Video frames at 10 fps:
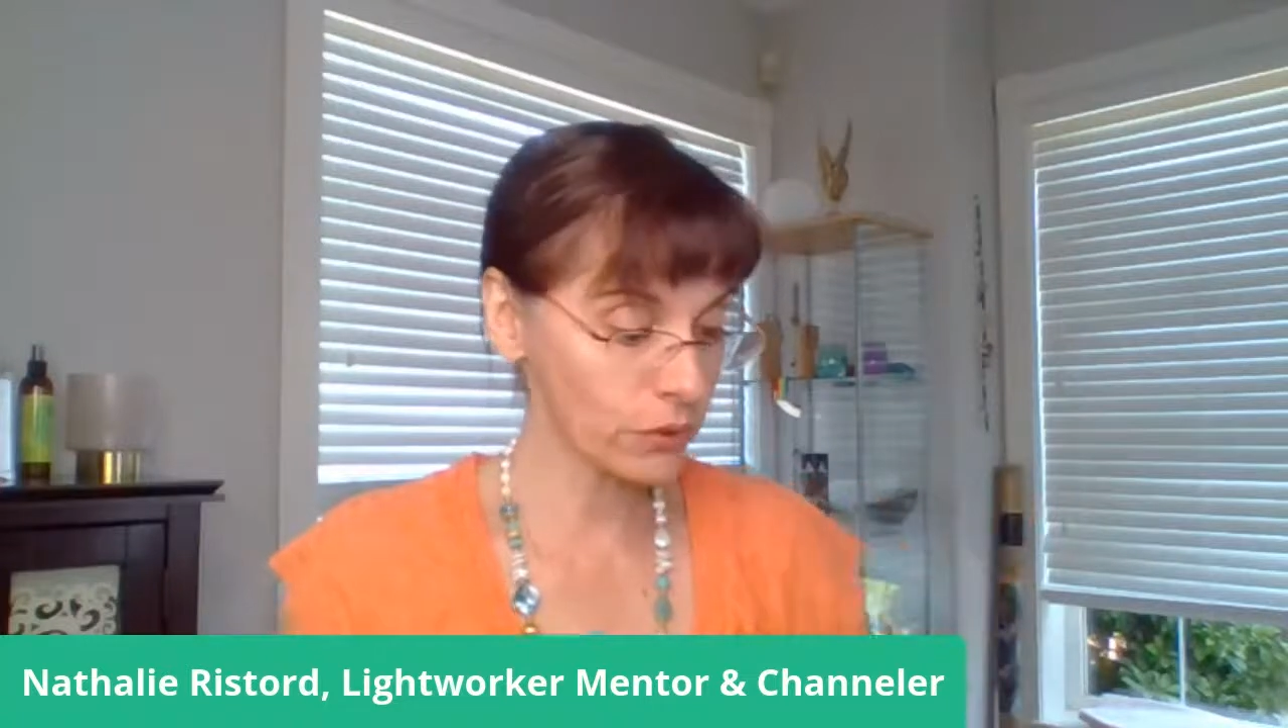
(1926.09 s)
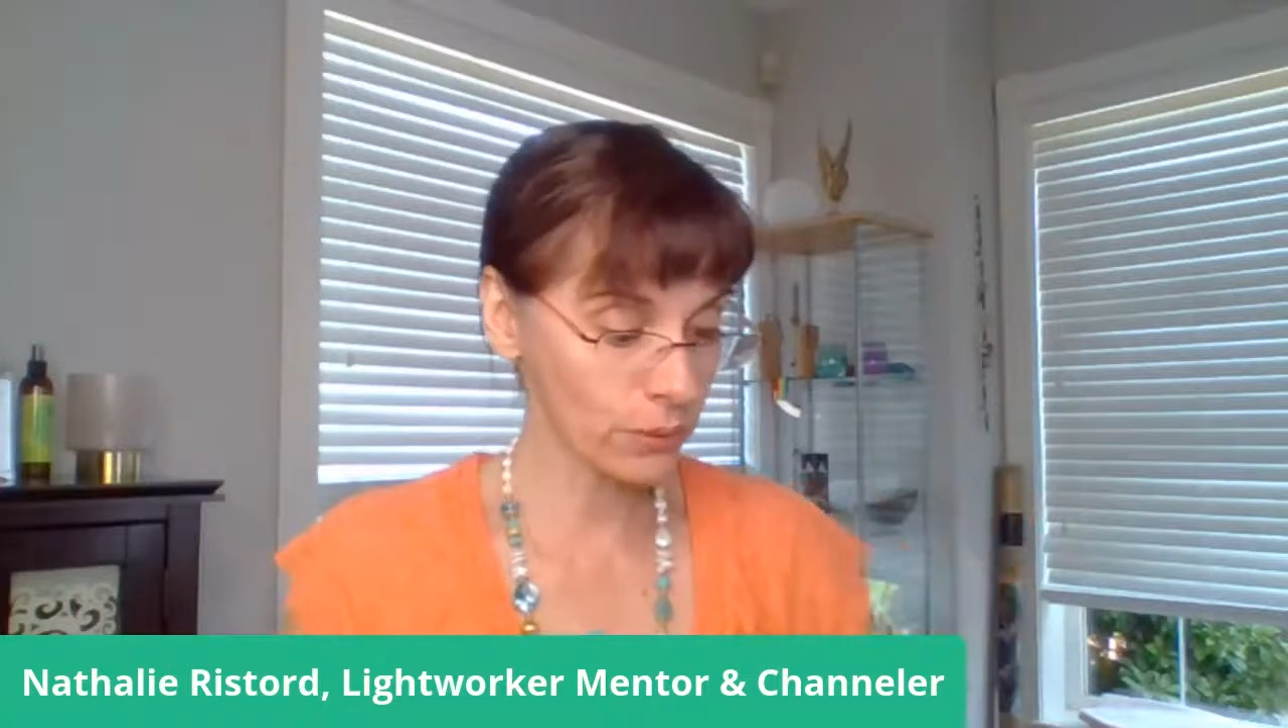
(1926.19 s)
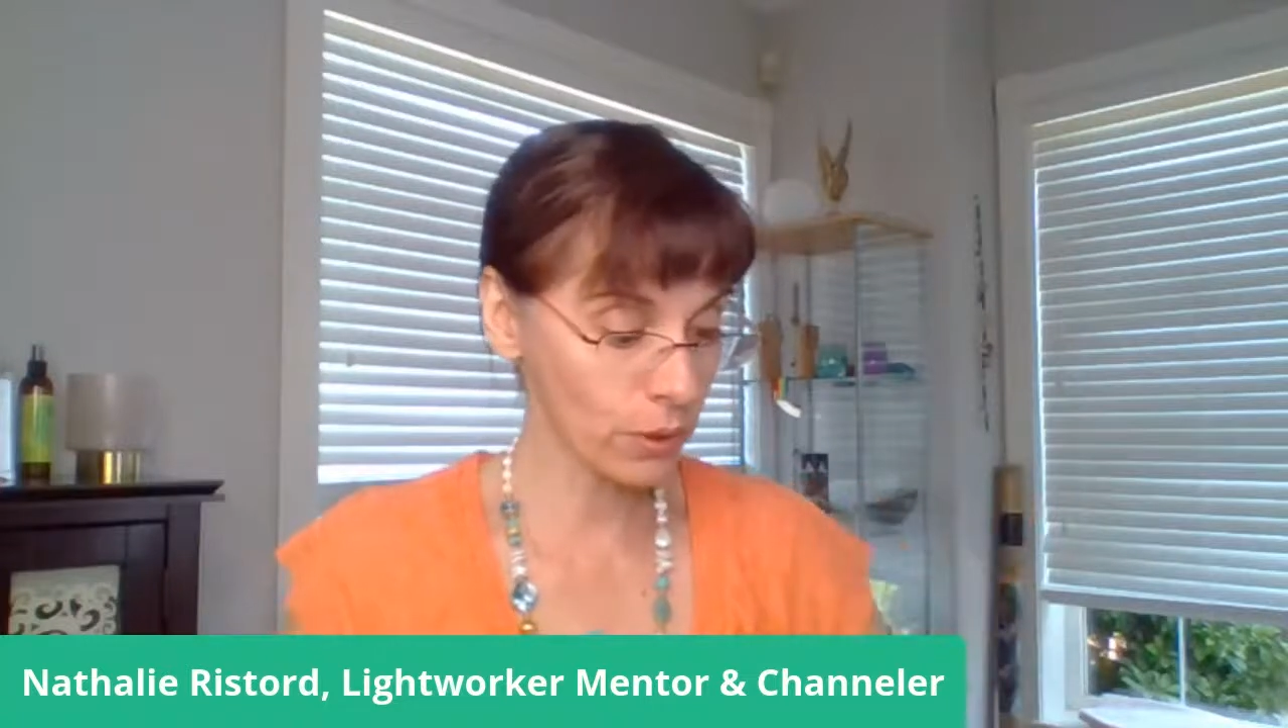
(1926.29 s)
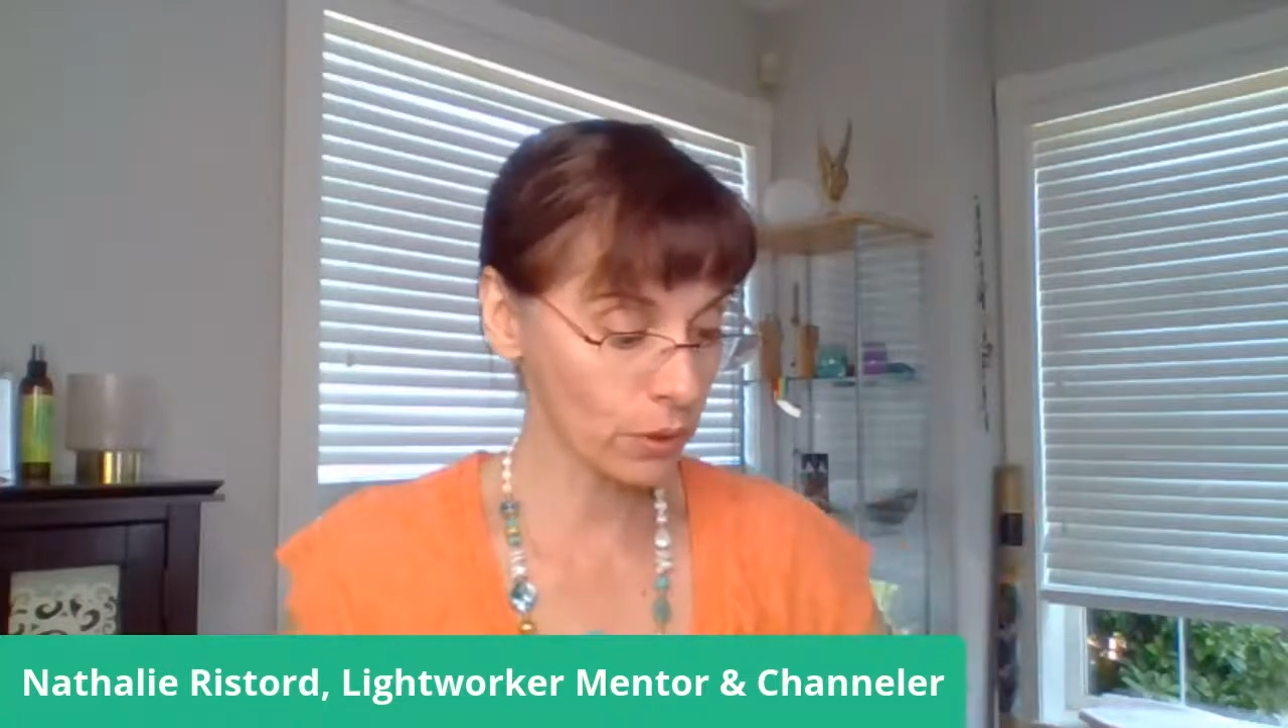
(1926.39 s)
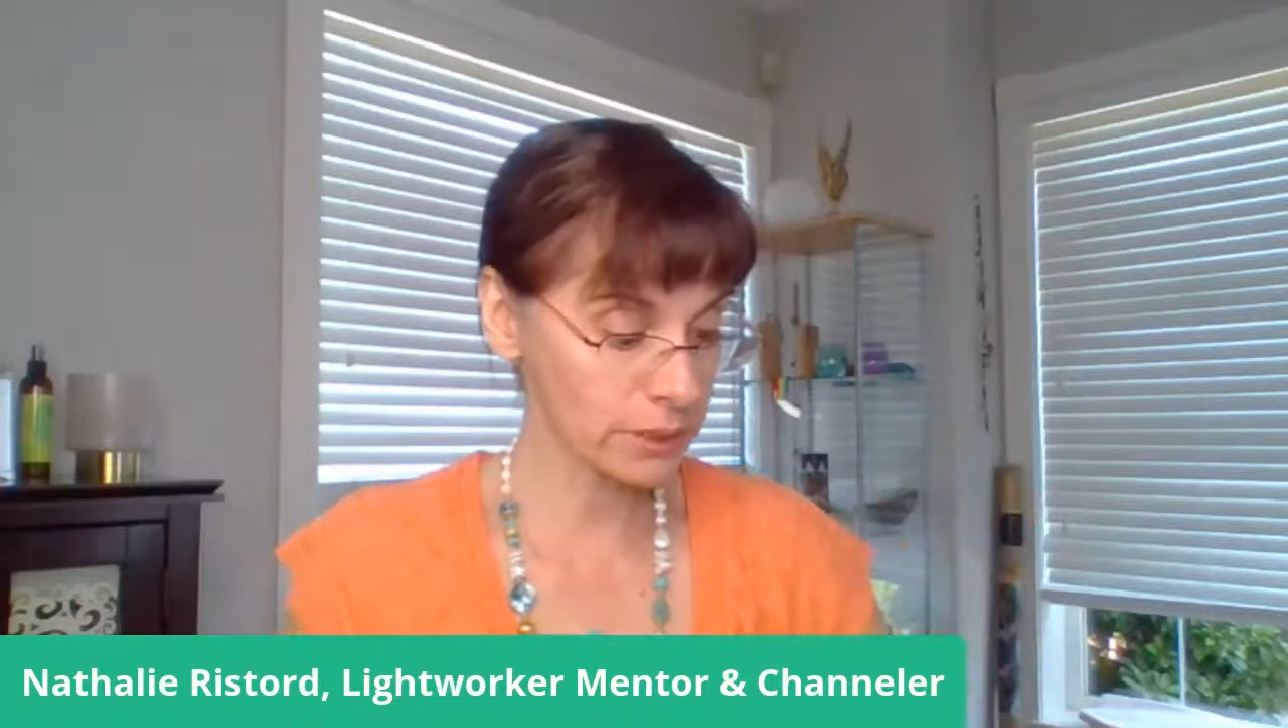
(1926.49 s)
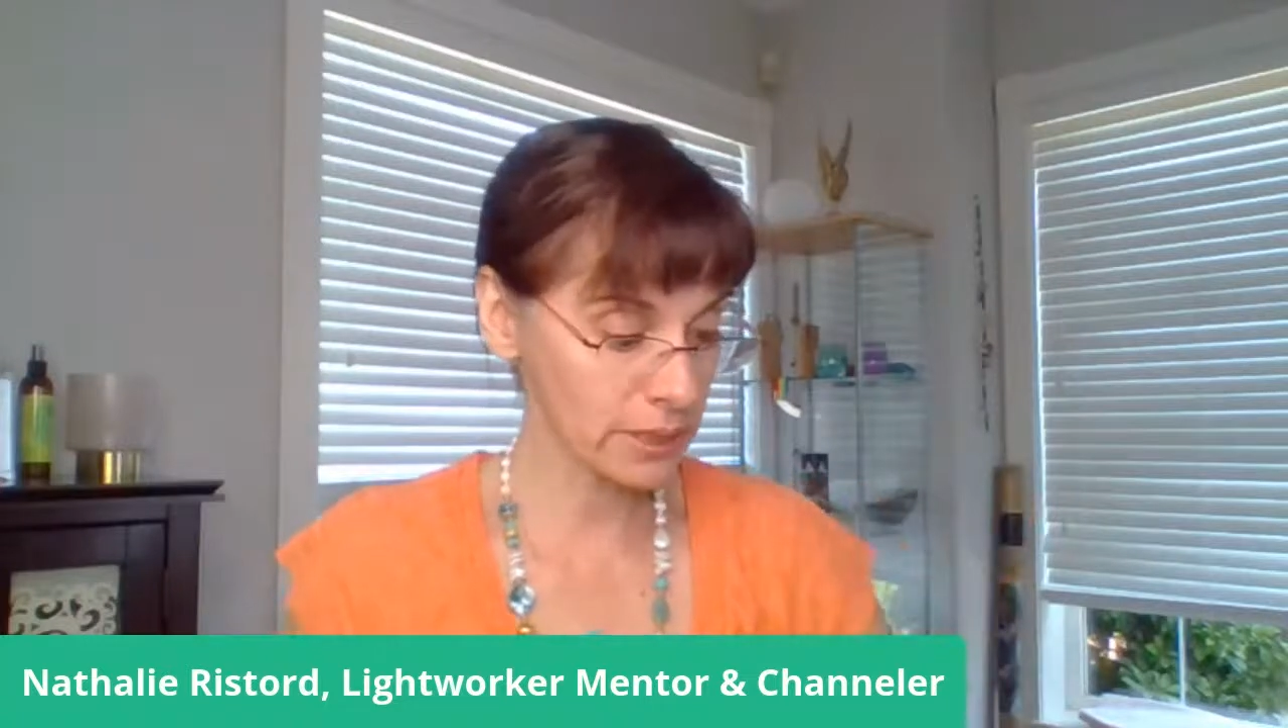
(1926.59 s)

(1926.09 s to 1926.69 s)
they were all